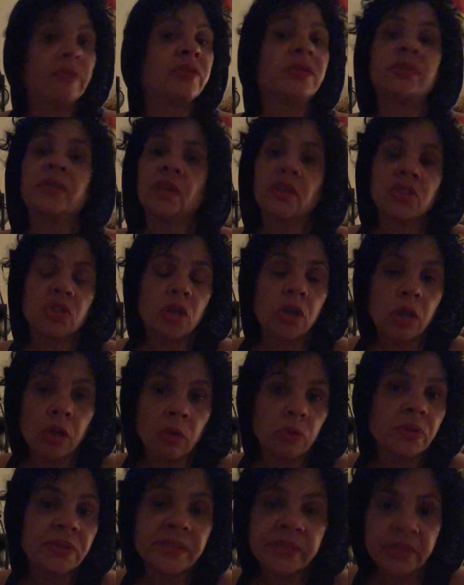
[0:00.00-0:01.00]
such
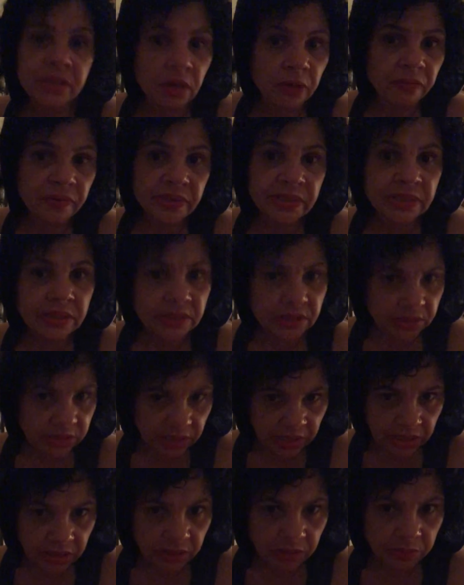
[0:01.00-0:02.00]
low
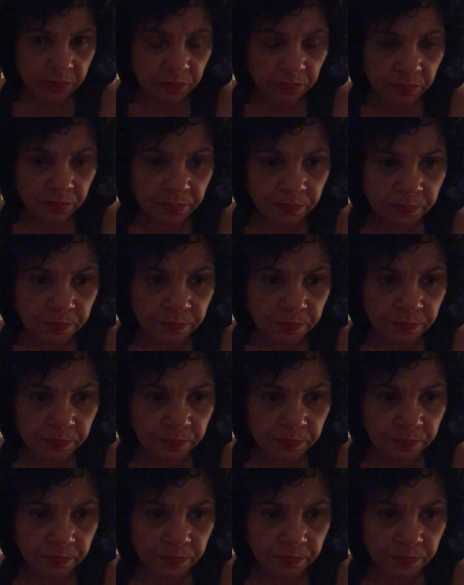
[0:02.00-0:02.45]
self-esteem